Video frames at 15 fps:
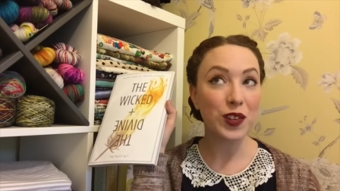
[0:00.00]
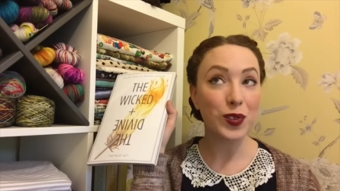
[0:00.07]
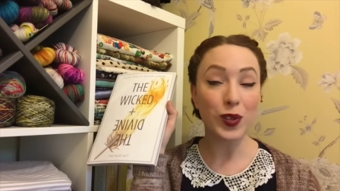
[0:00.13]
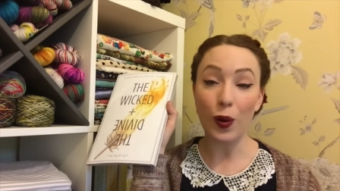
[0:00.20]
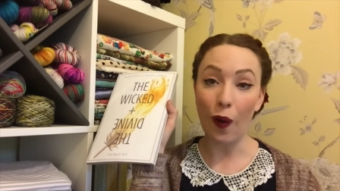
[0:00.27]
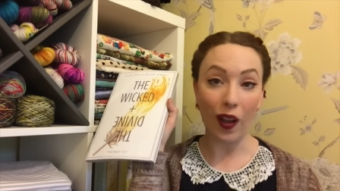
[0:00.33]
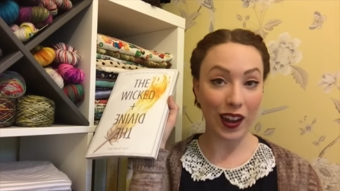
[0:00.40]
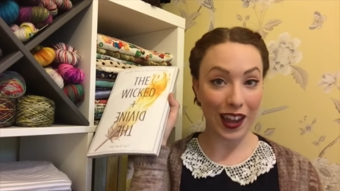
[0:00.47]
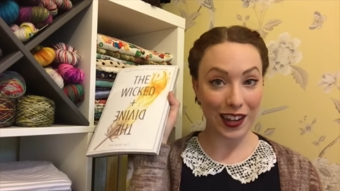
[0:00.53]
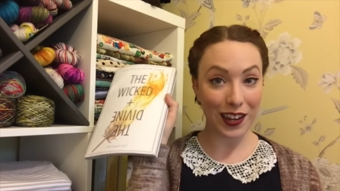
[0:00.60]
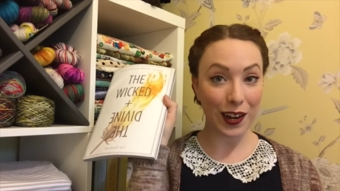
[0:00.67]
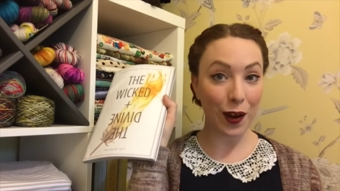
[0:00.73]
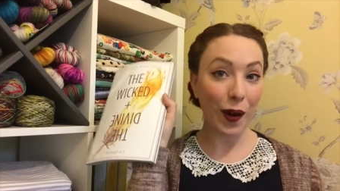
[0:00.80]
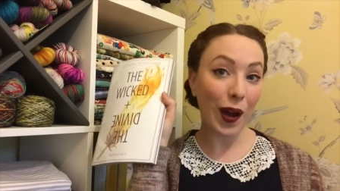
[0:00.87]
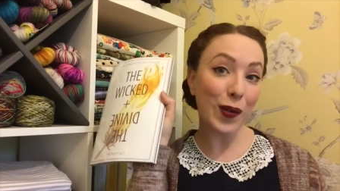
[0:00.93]
So I'll let you
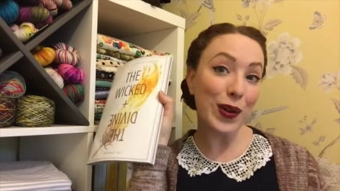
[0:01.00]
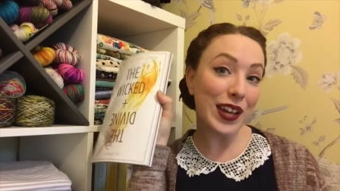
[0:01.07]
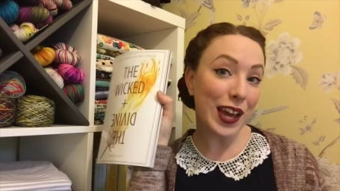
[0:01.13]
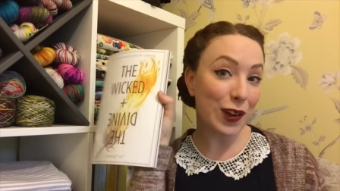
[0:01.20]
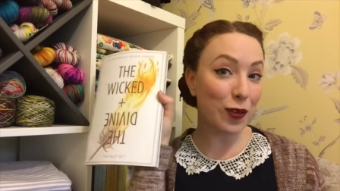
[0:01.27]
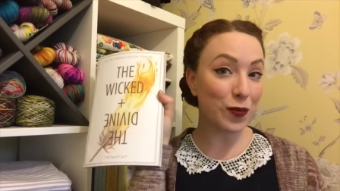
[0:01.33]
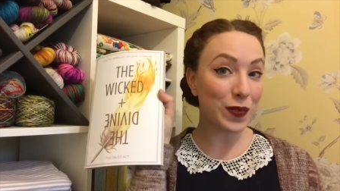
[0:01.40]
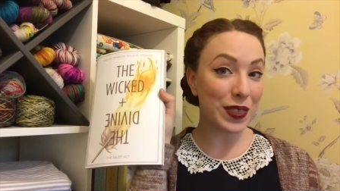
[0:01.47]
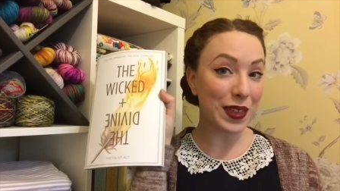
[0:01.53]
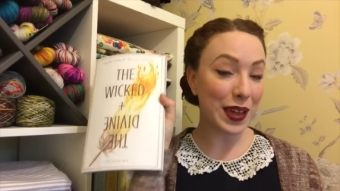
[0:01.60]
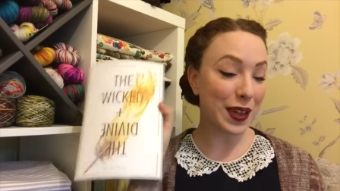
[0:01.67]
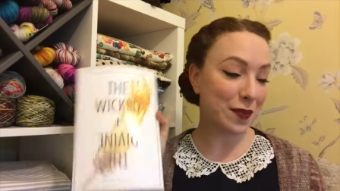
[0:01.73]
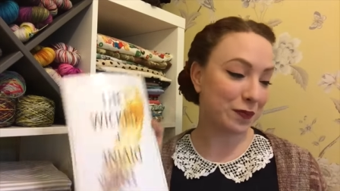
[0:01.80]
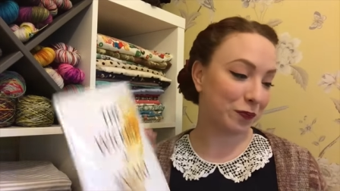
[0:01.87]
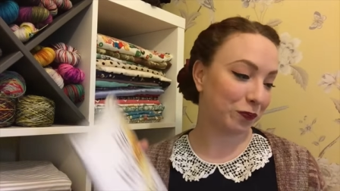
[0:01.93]
know how I get on with
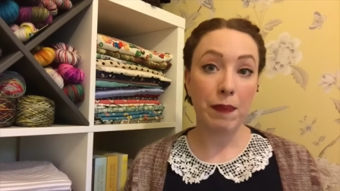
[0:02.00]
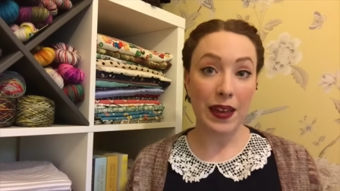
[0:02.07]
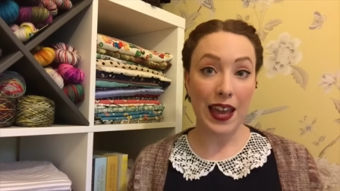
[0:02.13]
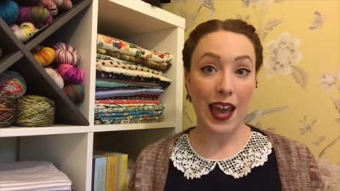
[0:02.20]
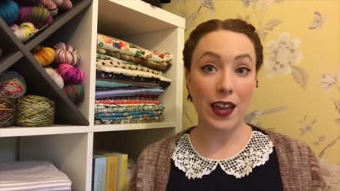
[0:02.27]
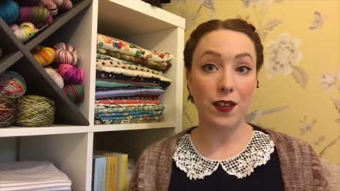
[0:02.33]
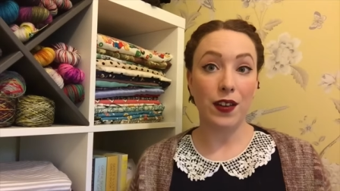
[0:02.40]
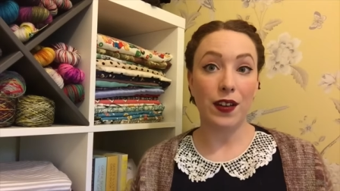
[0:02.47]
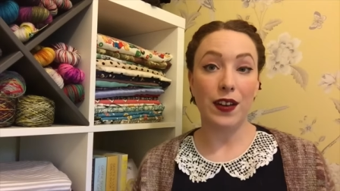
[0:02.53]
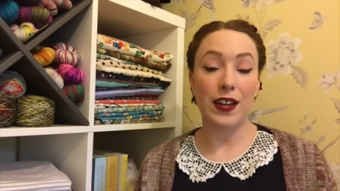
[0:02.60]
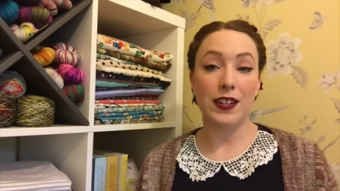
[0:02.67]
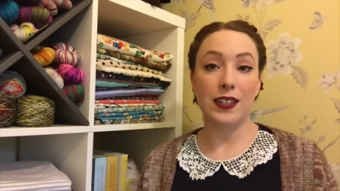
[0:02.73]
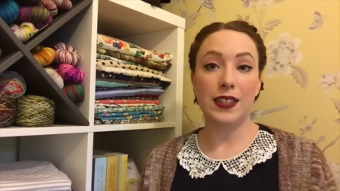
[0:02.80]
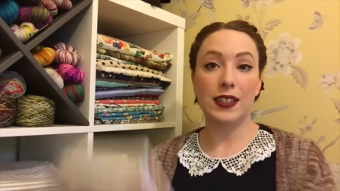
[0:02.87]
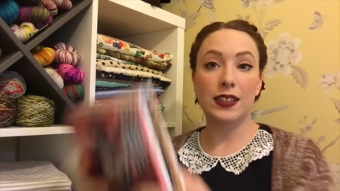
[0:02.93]
it. But yeah, you
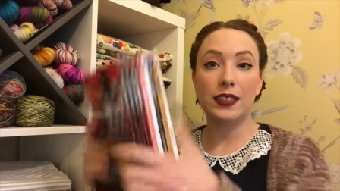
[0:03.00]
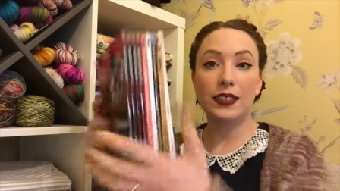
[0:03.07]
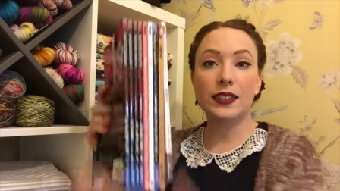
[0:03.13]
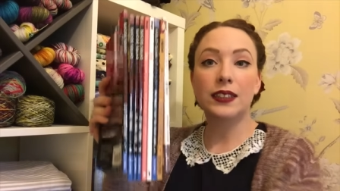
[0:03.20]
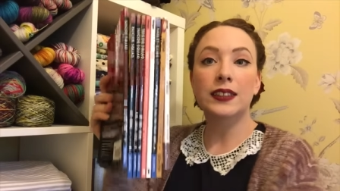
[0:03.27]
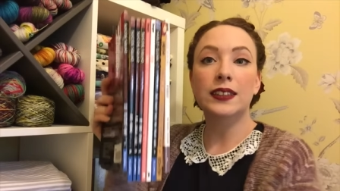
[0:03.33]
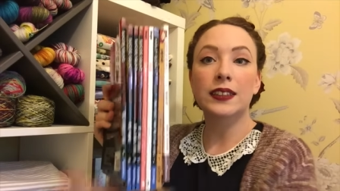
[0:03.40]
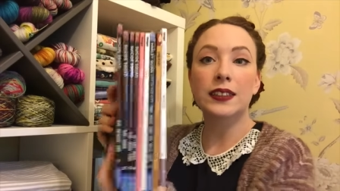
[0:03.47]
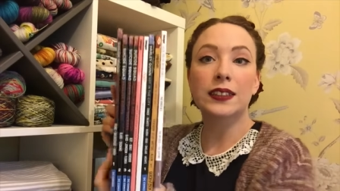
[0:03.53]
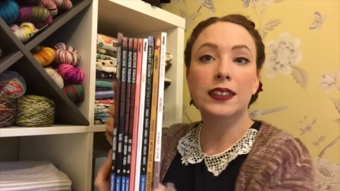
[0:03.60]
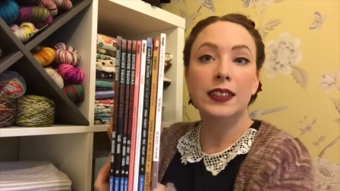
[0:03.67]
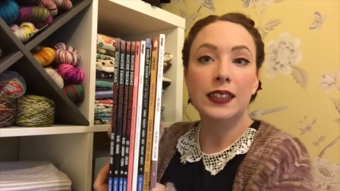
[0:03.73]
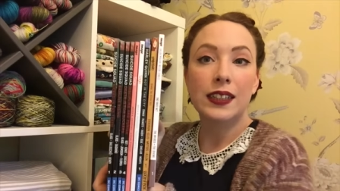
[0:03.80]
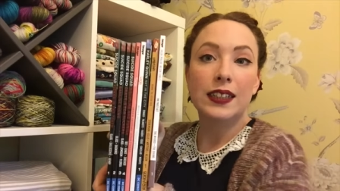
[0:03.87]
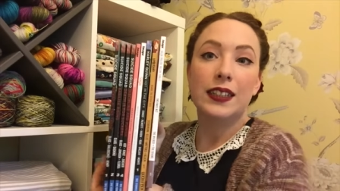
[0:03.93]
guys,
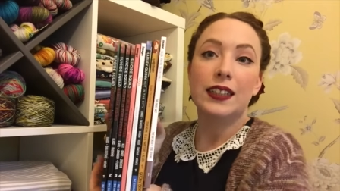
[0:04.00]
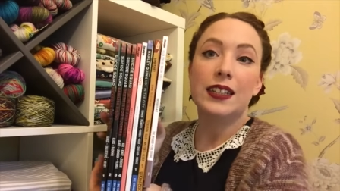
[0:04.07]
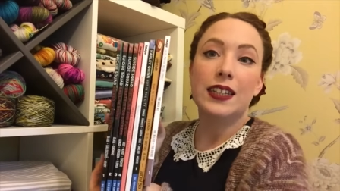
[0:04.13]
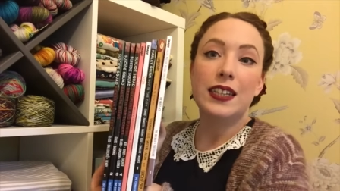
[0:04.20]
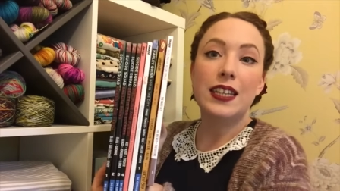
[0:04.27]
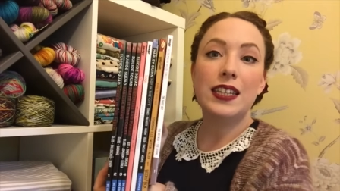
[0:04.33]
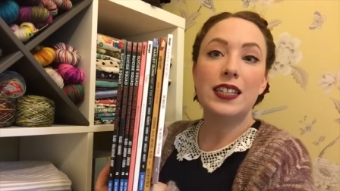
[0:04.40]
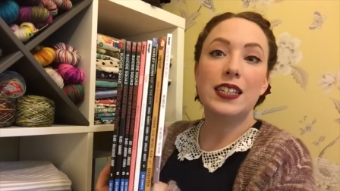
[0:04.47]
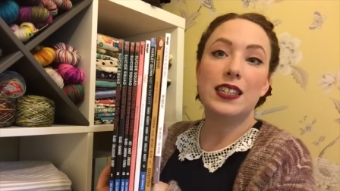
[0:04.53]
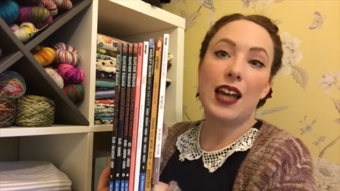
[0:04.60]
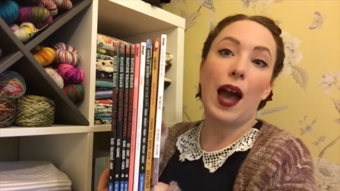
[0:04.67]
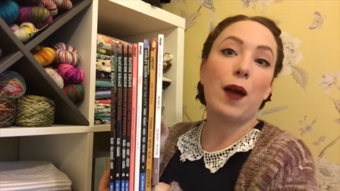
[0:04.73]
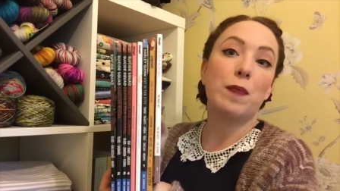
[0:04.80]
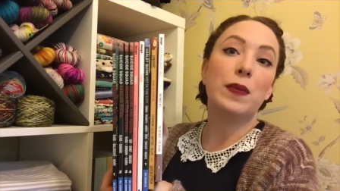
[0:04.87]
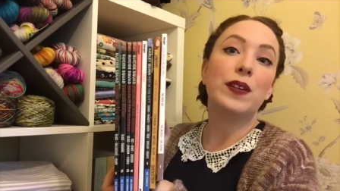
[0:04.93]
this has
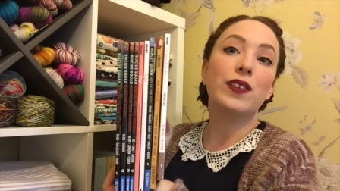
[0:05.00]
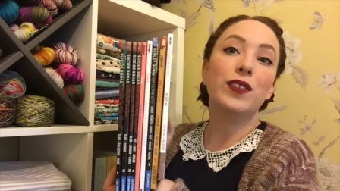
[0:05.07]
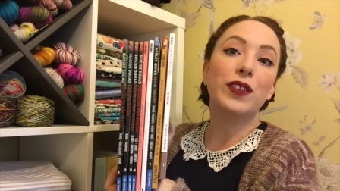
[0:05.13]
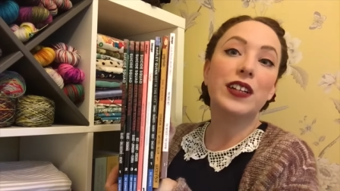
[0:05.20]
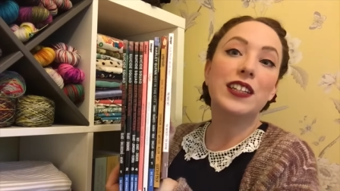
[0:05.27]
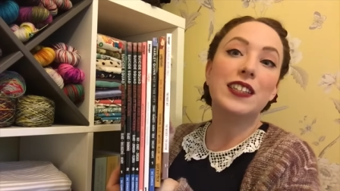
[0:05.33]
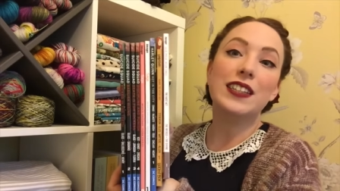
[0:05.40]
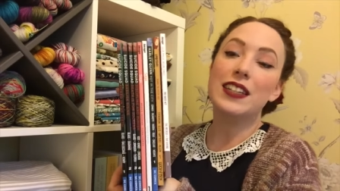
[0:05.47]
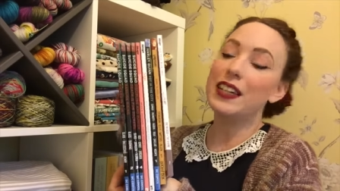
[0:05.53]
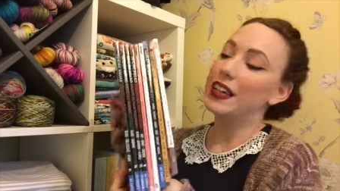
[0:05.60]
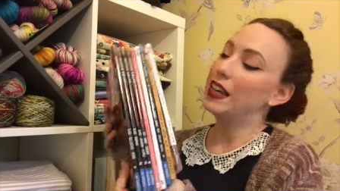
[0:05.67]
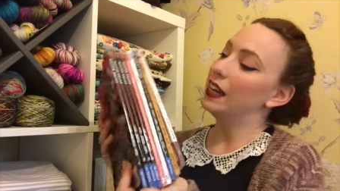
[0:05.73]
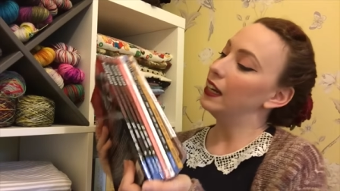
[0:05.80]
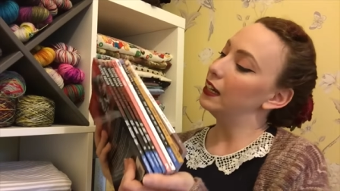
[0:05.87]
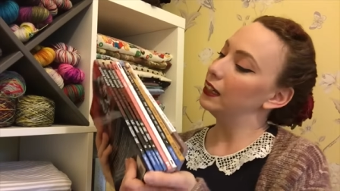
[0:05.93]
happened
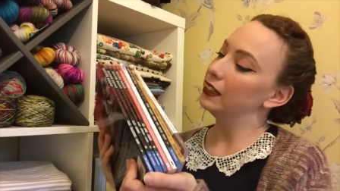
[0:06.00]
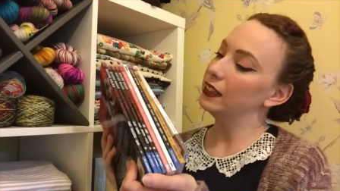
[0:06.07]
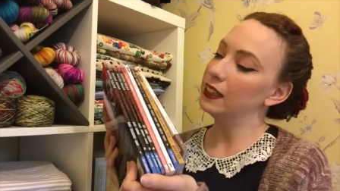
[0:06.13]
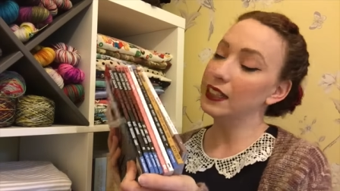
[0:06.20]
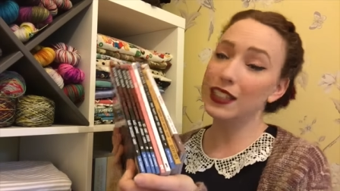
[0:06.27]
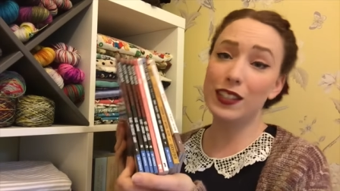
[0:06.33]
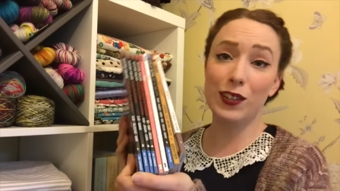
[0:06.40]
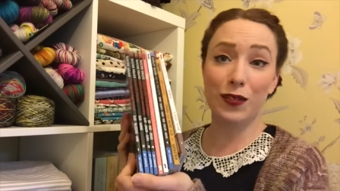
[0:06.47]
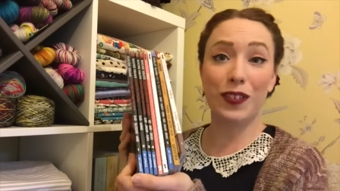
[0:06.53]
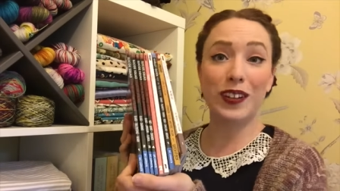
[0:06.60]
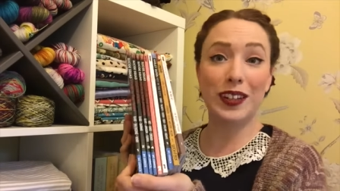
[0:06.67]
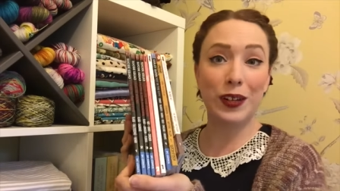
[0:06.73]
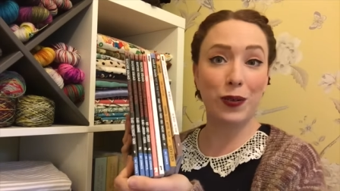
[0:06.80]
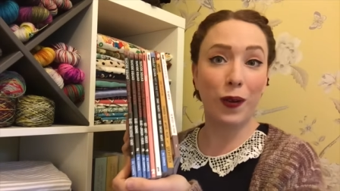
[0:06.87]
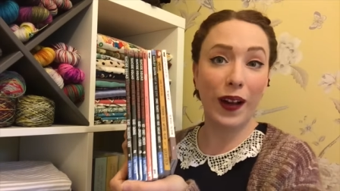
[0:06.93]
recently. These are
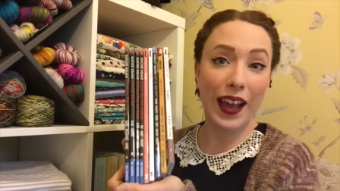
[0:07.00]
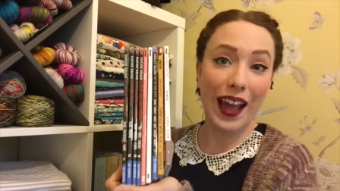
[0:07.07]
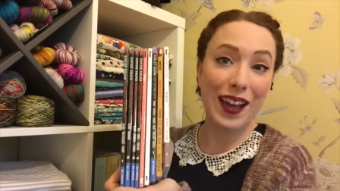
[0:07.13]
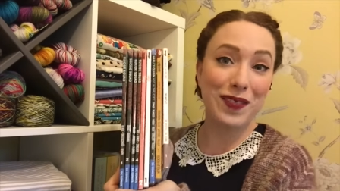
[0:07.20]
really quite